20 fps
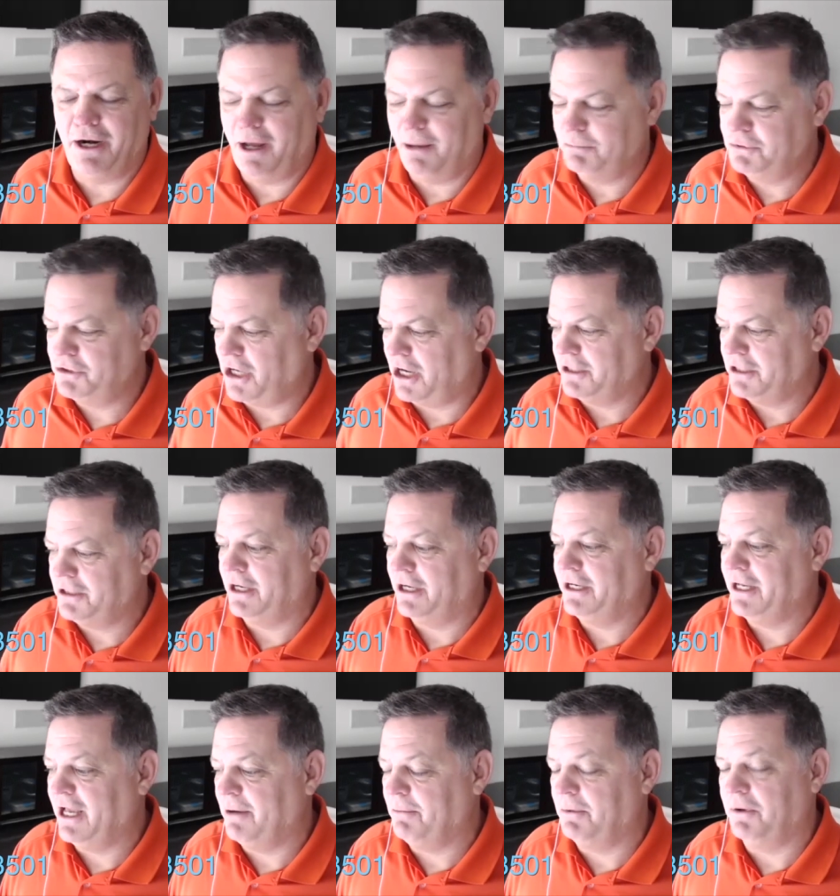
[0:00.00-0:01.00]
I'm John
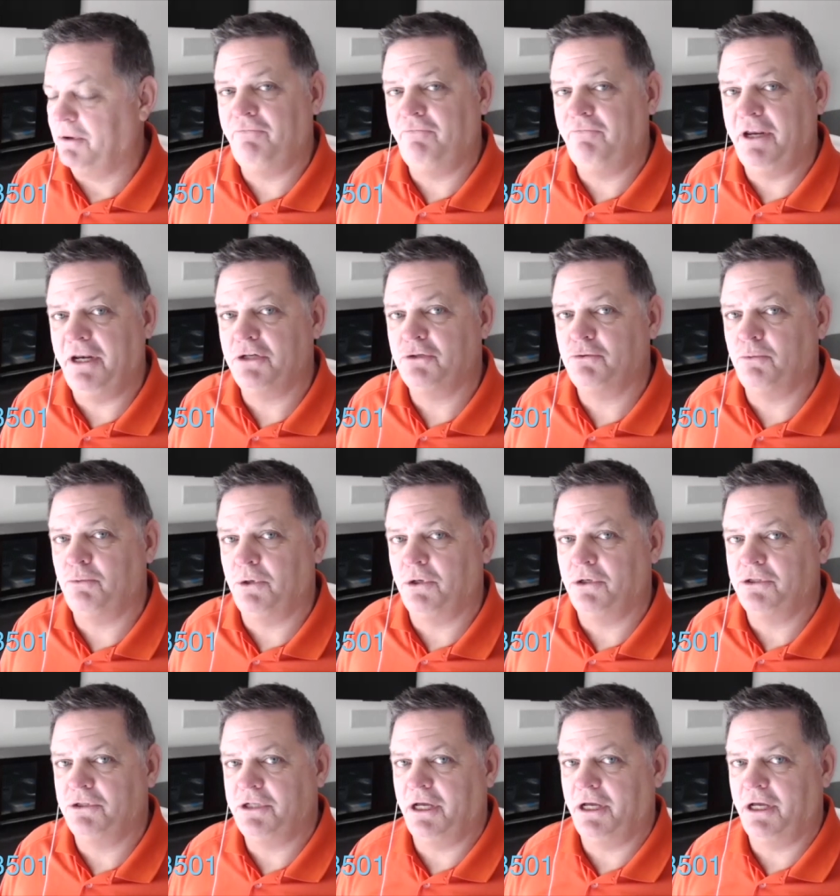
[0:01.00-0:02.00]
Cunningham with Phoenix Real
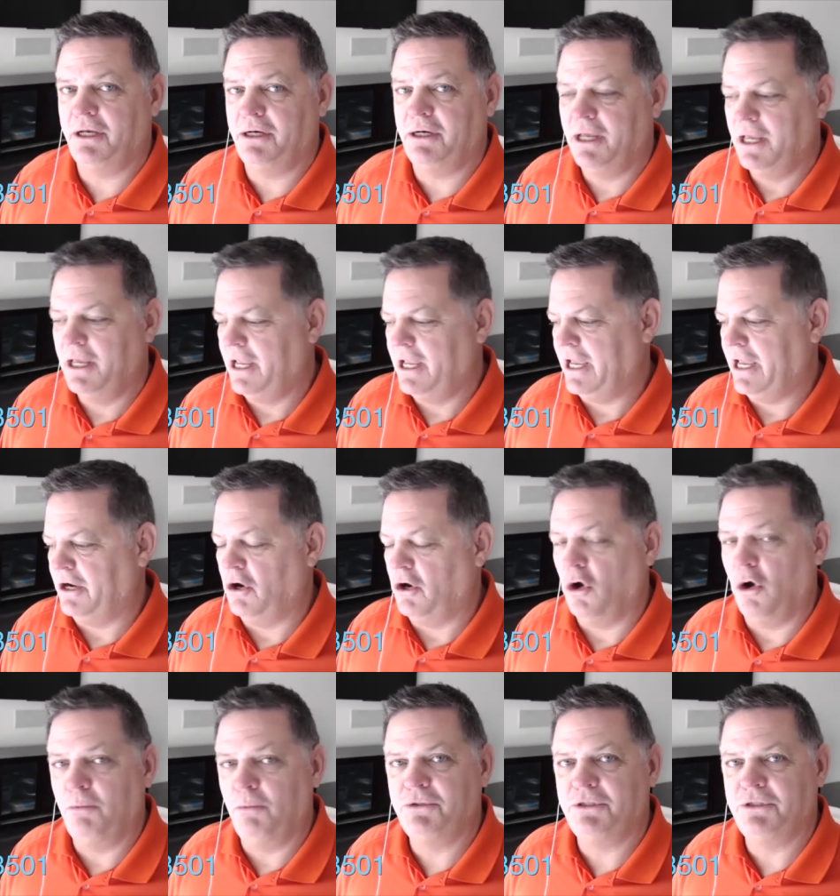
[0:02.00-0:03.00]
Estate and
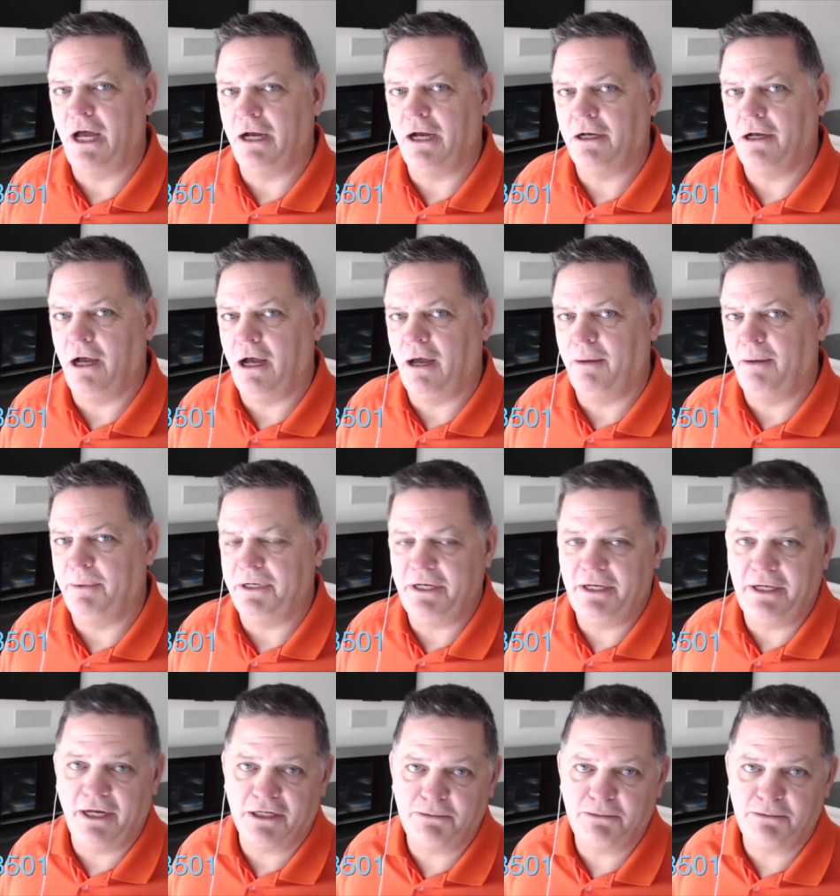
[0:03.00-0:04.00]
Homes.com and
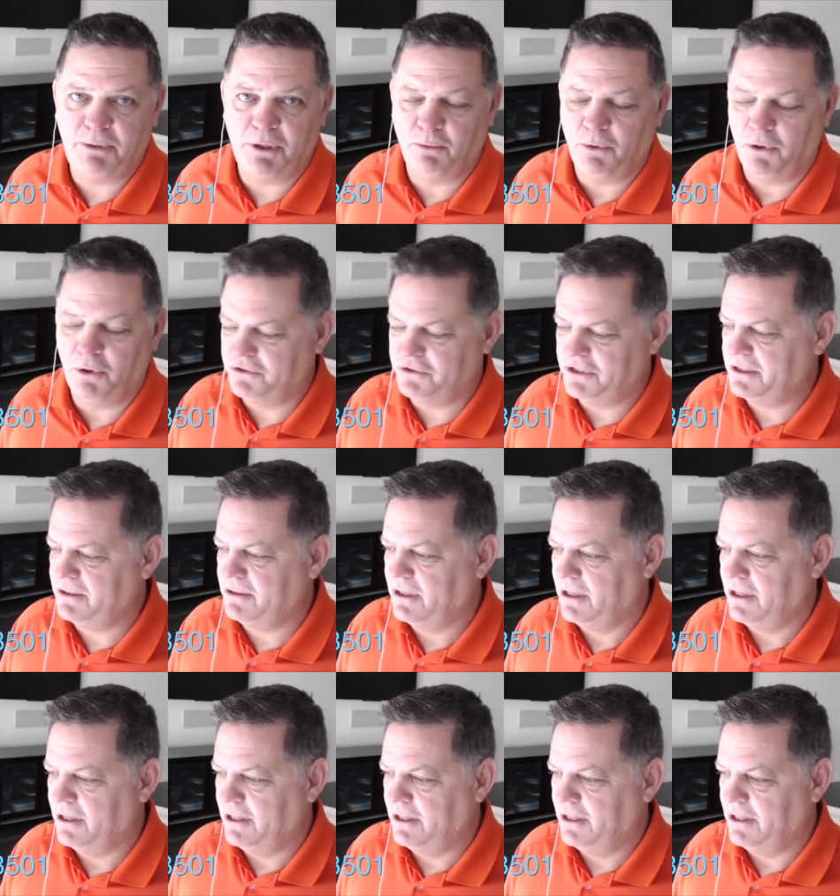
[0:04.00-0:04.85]
eXp Realty,